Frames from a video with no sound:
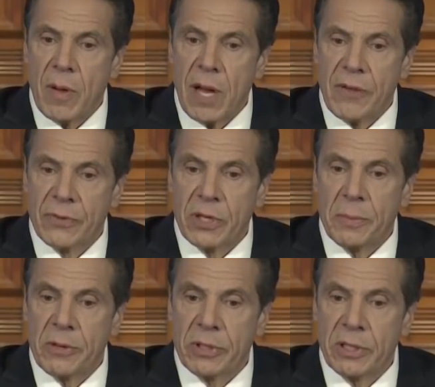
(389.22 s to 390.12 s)
African
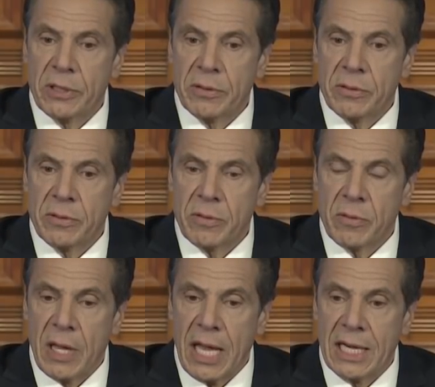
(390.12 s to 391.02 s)
American
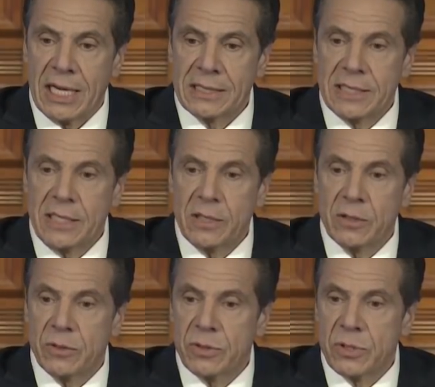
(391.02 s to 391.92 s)
and
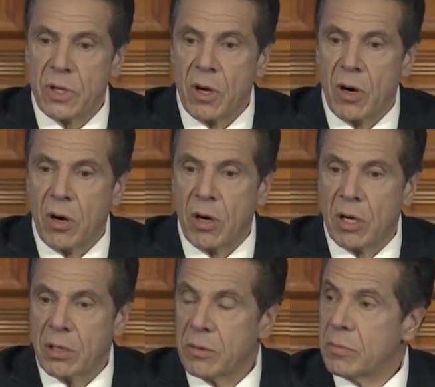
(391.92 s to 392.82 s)
Latinos are